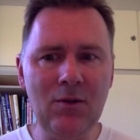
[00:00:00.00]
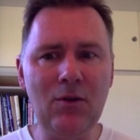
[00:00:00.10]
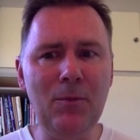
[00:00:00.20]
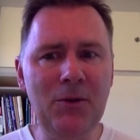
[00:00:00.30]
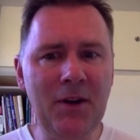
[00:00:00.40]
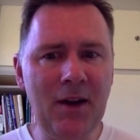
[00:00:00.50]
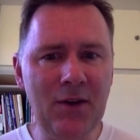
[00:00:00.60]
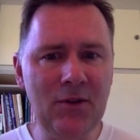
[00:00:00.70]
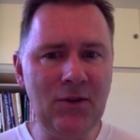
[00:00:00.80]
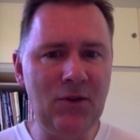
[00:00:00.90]

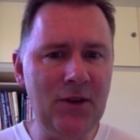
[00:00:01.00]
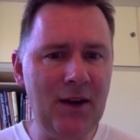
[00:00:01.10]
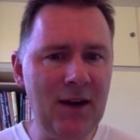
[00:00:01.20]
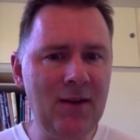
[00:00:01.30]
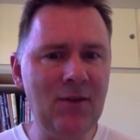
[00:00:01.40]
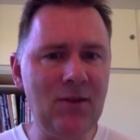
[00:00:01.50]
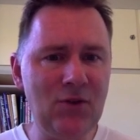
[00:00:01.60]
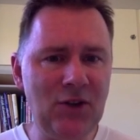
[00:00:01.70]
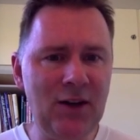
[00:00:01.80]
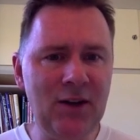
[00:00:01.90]
communicators create the
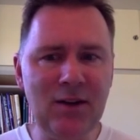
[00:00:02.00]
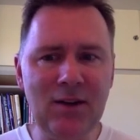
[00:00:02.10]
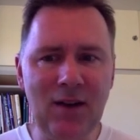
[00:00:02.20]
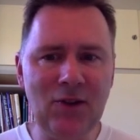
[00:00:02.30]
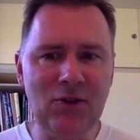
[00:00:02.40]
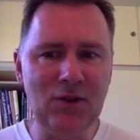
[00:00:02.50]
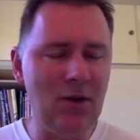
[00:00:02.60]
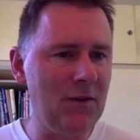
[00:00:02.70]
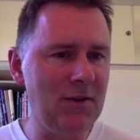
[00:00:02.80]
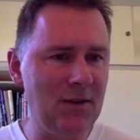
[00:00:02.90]
shared intention
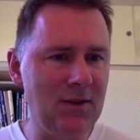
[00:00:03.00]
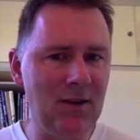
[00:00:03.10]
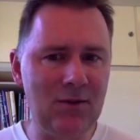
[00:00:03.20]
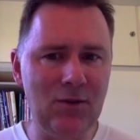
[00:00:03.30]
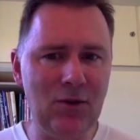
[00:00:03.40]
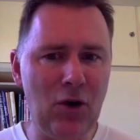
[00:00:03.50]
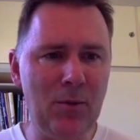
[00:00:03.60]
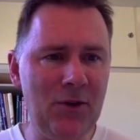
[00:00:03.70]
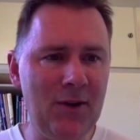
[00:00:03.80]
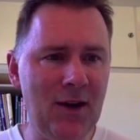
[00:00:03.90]
of successful
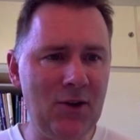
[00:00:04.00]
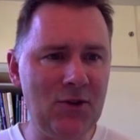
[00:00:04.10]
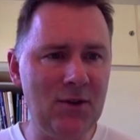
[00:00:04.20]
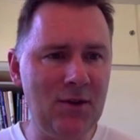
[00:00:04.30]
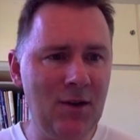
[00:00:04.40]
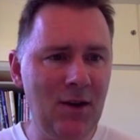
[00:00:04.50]
communication.